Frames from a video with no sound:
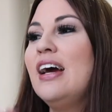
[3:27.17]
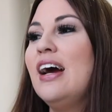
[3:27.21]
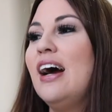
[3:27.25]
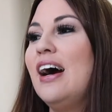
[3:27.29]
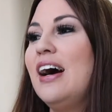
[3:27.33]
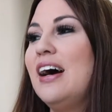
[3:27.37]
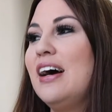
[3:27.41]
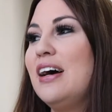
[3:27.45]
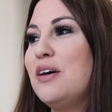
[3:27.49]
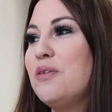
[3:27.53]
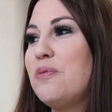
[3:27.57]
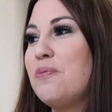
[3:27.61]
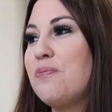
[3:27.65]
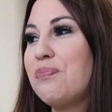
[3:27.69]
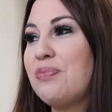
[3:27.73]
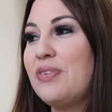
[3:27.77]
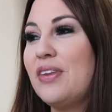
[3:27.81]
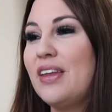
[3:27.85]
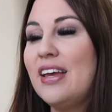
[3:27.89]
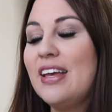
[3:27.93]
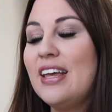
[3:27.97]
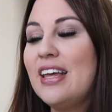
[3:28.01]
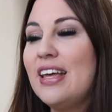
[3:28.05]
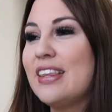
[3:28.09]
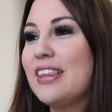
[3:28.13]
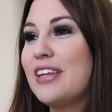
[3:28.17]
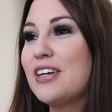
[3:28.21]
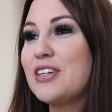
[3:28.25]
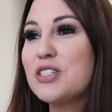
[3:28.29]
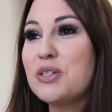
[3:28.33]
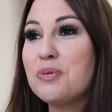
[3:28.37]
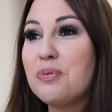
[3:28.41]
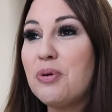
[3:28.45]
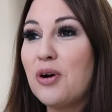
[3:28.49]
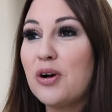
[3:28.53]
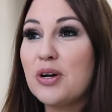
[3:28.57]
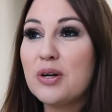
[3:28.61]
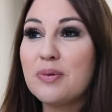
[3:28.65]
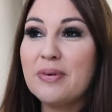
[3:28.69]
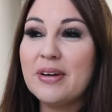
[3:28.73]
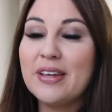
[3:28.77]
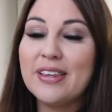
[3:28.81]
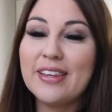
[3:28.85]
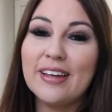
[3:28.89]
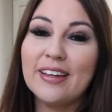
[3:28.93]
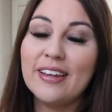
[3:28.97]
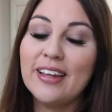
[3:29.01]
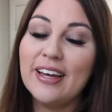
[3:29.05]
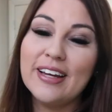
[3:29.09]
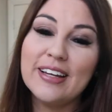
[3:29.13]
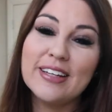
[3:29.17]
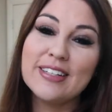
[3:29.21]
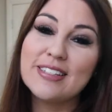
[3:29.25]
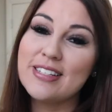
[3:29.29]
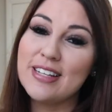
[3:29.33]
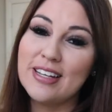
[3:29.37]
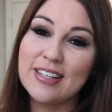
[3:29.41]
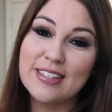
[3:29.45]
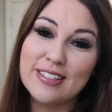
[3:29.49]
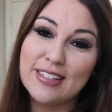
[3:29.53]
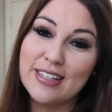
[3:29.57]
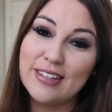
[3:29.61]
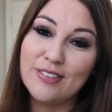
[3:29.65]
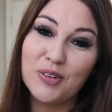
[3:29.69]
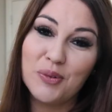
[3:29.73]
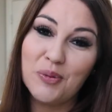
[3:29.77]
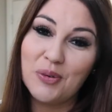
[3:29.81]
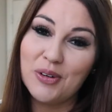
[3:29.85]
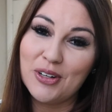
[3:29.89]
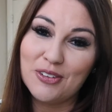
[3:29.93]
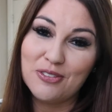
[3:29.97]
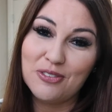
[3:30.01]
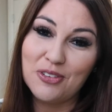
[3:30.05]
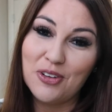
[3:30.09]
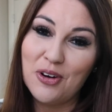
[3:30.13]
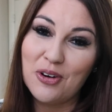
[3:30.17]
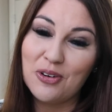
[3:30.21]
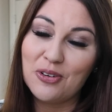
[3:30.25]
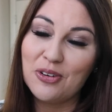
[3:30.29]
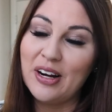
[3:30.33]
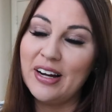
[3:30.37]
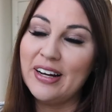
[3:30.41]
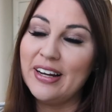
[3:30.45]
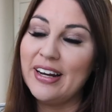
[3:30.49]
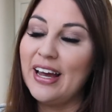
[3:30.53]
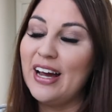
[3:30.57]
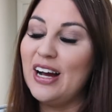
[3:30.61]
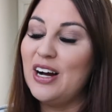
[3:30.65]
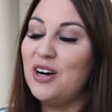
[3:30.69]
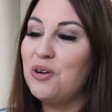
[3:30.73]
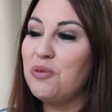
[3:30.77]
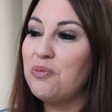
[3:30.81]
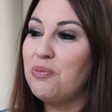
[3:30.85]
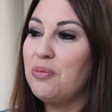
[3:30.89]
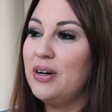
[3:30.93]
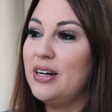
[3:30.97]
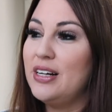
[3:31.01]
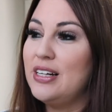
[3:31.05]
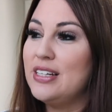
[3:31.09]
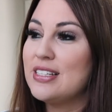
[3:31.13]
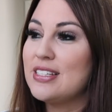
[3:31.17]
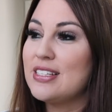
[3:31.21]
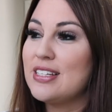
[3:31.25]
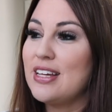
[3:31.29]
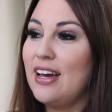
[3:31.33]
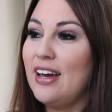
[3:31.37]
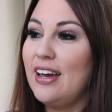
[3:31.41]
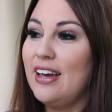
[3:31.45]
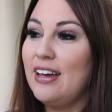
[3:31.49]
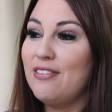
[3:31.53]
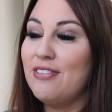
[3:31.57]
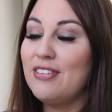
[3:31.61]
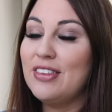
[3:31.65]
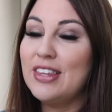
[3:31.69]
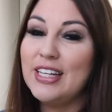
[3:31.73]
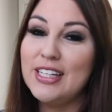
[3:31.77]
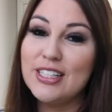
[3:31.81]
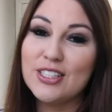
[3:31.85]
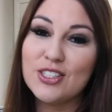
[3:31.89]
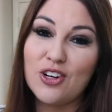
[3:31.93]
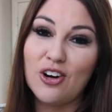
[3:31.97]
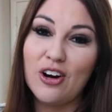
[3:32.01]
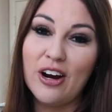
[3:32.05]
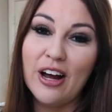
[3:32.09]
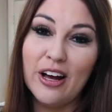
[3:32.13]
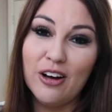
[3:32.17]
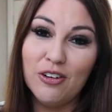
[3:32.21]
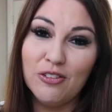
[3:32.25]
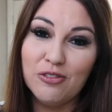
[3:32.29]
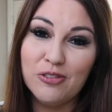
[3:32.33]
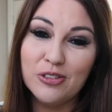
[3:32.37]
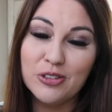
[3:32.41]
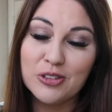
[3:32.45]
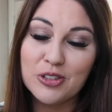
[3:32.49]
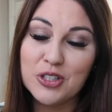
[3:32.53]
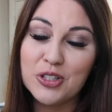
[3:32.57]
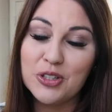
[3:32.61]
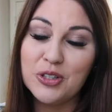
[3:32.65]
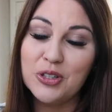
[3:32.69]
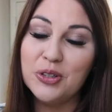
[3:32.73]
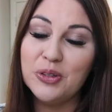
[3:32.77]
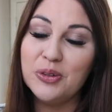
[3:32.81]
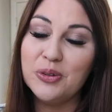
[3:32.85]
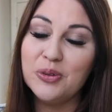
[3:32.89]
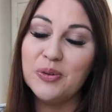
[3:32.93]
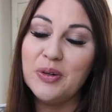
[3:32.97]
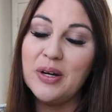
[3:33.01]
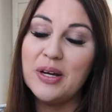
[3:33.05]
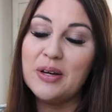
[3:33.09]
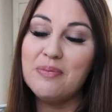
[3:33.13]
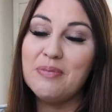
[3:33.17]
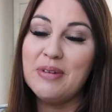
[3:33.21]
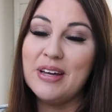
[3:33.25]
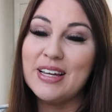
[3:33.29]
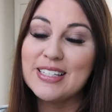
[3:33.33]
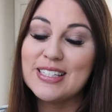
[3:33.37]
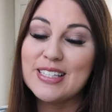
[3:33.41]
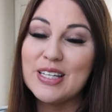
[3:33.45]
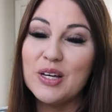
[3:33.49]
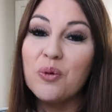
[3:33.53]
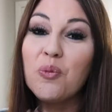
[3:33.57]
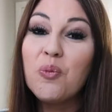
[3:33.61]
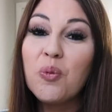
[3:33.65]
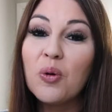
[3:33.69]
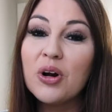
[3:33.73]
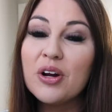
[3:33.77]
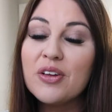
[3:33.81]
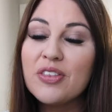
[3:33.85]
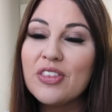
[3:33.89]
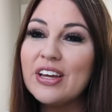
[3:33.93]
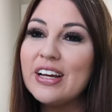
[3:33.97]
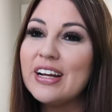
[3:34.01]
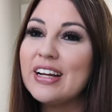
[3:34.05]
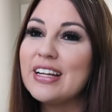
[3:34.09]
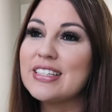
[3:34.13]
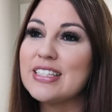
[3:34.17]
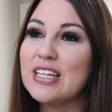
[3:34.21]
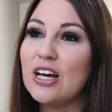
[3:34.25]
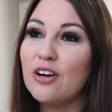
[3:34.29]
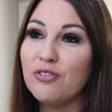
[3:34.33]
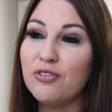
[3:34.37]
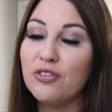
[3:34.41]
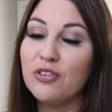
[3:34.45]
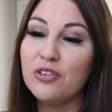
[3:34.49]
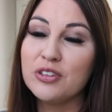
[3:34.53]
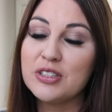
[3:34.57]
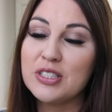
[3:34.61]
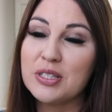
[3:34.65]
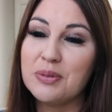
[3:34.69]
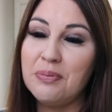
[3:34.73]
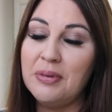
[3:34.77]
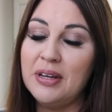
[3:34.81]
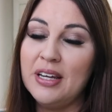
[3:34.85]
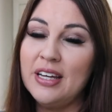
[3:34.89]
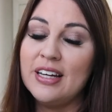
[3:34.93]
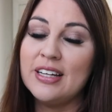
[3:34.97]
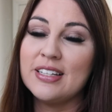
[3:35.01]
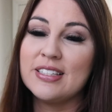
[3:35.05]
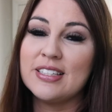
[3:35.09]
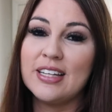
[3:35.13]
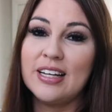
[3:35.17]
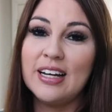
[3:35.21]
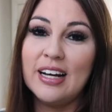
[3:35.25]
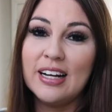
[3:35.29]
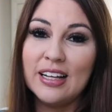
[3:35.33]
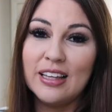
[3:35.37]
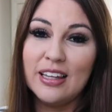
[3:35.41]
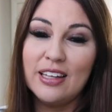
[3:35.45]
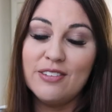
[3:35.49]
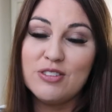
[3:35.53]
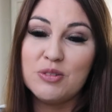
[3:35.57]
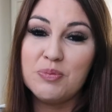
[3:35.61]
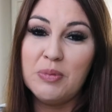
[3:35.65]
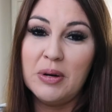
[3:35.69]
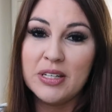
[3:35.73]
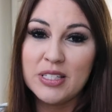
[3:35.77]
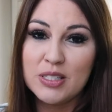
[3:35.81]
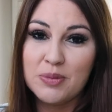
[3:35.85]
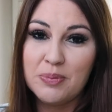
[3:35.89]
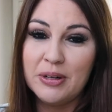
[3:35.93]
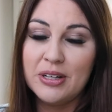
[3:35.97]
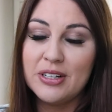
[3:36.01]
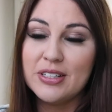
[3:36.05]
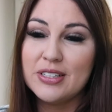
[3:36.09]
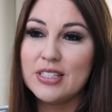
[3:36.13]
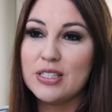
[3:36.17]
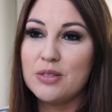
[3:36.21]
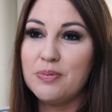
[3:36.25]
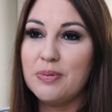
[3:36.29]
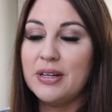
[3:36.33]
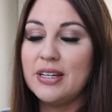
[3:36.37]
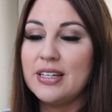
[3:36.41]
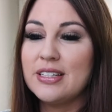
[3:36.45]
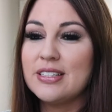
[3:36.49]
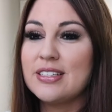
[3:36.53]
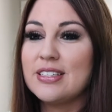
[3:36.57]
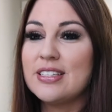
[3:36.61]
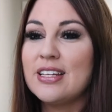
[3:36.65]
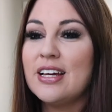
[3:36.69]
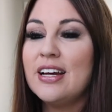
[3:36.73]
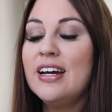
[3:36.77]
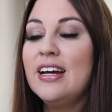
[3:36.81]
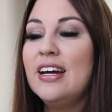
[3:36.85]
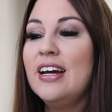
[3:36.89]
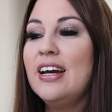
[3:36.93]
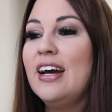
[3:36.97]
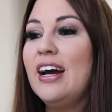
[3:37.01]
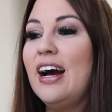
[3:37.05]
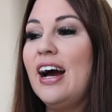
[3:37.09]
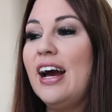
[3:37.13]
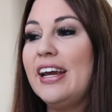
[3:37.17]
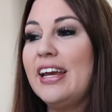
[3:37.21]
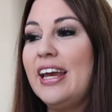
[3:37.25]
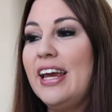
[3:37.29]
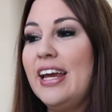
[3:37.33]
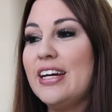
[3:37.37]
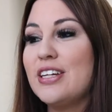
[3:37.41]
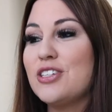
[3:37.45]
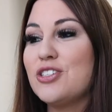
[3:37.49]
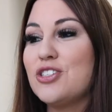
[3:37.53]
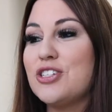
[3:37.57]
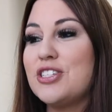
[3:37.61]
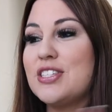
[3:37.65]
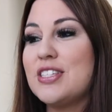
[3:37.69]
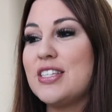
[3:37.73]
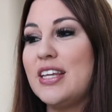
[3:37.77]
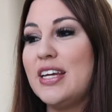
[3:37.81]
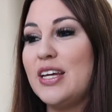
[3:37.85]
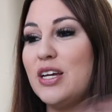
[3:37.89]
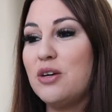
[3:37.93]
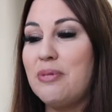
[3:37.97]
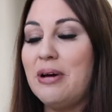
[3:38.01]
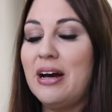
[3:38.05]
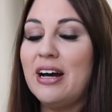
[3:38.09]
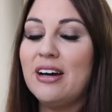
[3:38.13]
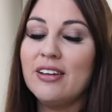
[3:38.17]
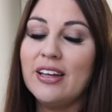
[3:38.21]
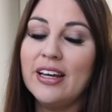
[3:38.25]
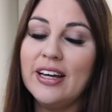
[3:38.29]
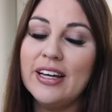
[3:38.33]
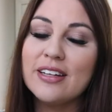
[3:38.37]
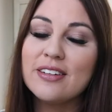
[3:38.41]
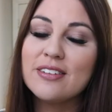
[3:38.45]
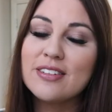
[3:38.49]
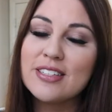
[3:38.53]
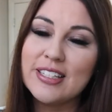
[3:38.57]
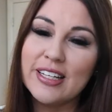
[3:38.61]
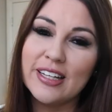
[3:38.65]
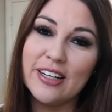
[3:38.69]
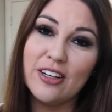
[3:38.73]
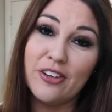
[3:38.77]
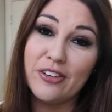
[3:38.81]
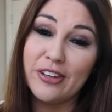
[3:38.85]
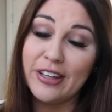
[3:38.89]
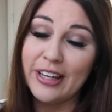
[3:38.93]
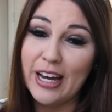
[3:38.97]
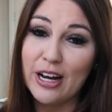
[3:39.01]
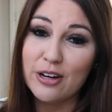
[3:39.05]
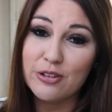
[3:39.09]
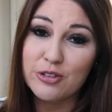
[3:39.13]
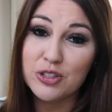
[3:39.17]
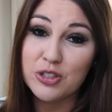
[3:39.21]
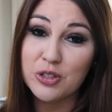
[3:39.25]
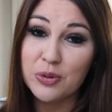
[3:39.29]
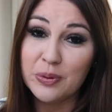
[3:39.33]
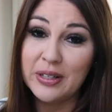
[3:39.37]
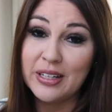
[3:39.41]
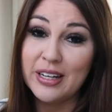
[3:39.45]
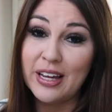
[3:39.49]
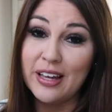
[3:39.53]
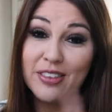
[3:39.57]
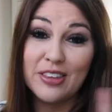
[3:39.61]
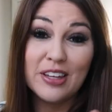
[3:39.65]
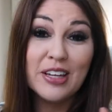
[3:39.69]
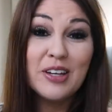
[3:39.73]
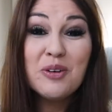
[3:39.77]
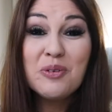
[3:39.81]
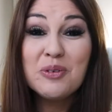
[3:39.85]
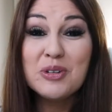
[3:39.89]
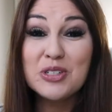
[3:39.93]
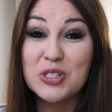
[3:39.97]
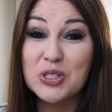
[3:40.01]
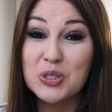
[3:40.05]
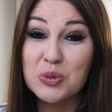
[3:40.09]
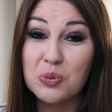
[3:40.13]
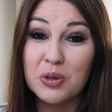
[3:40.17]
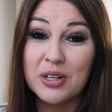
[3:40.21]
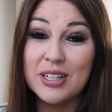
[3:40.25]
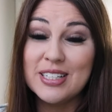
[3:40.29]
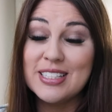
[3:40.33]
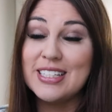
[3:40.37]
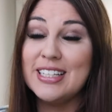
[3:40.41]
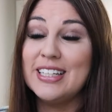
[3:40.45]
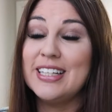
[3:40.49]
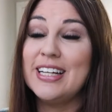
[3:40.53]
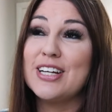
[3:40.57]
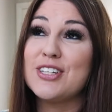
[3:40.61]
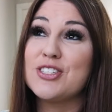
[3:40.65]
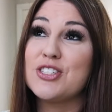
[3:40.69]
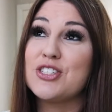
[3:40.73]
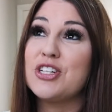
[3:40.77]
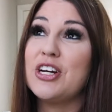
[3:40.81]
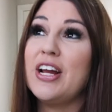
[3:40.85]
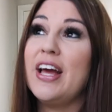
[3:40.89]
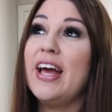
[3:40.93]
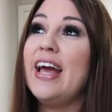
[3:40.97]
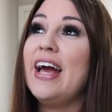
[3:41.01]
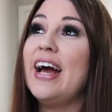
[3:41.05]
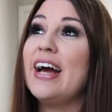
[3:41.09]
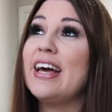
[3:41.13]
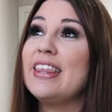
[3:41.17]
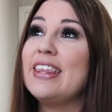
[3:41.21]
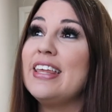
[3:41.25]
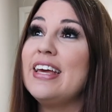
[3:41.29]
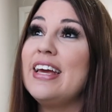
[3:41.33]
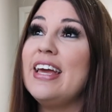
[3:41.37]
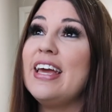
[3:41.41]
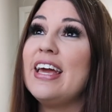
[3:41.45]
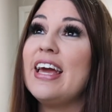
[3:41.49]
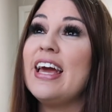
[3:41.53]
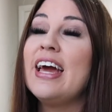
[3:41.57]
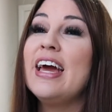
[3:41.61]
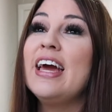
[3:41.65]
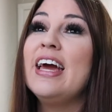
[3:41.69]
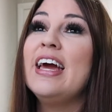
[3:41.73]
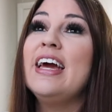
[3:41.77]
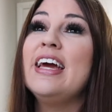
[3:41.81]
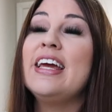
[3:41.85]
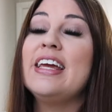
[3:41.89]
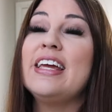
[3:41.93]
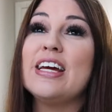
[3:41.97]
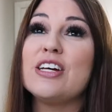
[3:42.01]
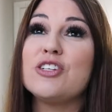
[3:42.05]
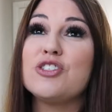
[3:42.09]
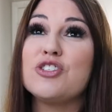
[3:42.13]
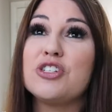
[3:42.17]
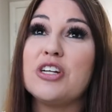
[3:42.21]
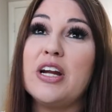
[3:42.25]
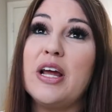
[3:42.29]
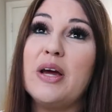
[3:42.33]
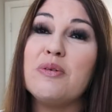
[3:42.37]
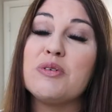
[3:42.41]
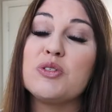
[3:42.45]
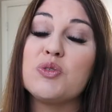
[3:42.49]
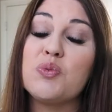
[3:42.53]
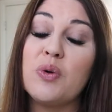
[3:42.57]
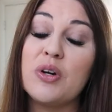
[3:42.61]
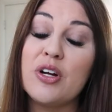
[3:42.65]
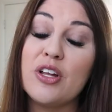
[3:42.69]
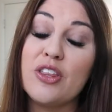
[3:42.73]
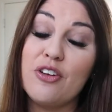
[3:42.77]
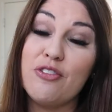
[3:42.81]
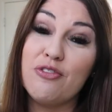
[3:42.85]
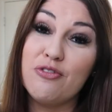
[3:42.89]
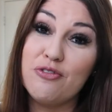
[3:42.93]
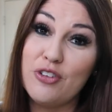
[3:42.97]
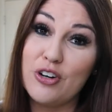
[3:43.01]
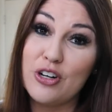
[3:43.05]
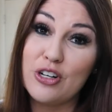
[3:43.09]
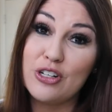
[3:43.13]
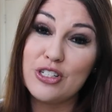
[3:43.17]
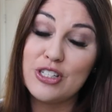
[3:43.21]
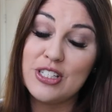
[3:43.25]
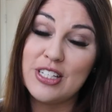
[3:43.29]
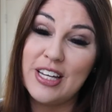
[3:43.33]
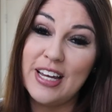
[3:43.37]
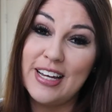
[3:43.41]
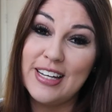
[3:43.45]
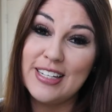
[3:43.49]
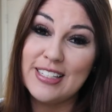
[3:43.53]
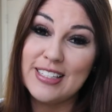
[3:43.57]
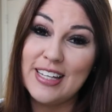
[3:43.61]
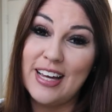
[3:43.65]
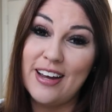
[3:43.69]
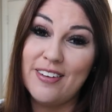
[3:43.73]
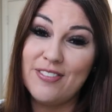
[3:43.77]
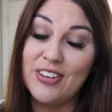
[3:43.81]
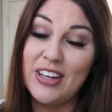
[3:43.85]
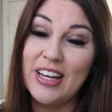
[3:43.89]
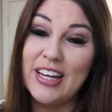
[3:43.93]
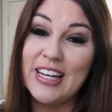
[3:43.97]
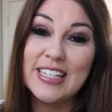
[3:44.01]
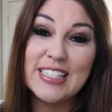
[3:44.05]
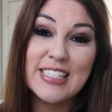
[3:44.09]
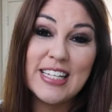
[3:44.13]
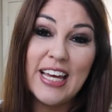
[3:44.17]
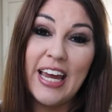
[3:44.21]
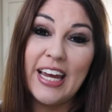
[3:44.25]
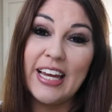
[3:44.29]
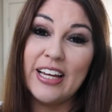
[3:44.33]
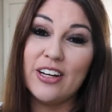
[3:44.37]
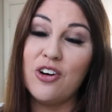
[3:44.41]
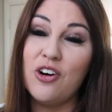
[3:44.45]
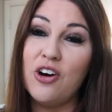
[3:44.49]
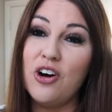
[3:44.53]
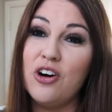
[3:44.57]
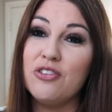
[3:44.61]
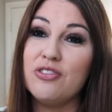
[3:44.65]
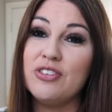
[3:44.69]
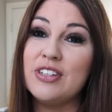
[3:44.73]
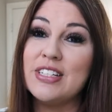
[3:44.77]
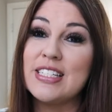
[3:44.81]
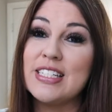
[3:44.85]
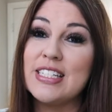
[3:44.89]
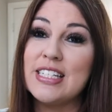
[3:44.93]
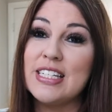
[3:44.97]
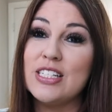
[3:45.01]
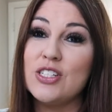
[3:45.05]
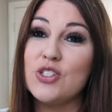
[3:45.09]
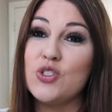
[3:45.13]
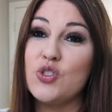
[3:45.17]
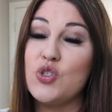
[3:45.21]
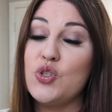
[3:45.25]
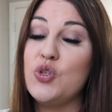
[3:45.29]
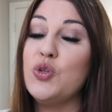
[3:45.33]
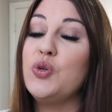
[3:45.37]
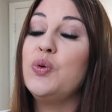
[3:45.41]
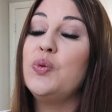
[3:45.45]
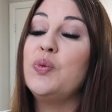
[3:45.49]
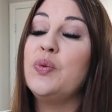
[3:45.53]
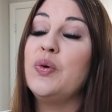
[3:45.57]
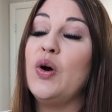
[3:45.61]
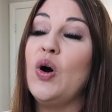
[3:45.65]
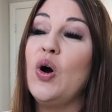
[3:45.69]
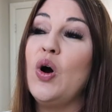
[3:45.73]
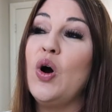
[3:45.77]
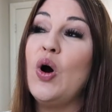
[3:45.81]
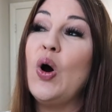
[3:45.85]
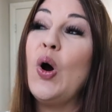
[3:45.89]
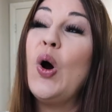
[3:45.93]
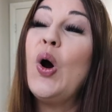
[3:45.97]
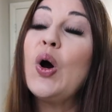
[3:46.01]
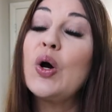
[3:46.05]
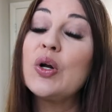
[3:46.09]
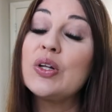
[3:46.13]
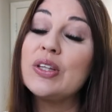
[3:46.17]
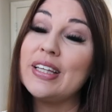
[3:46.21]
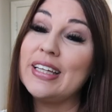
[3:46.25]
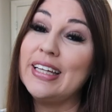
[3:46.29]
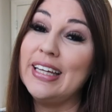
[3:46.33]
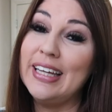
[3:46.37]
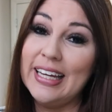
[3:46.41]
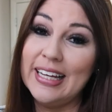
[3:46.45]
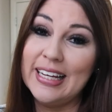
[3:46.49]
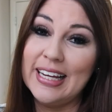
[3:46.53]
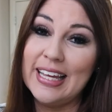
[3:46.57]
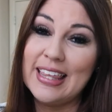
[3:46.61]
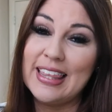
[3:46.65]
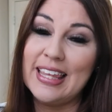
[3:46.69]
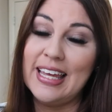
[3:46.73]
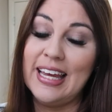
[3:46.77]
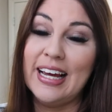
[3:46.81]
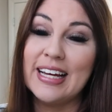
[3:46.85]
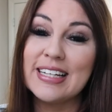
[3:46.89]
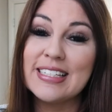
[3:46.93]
um there's a part of me that like doesn't even want to vlog right now but if these are helpful to you it makes it worth it it's helpful to me because it kind of lifts my spirits because i can't just think about like sitting on the couch and doing nothing which is what i did yesterday i think yesterday was one of the first days i've like taken off and didn't do hardly anything.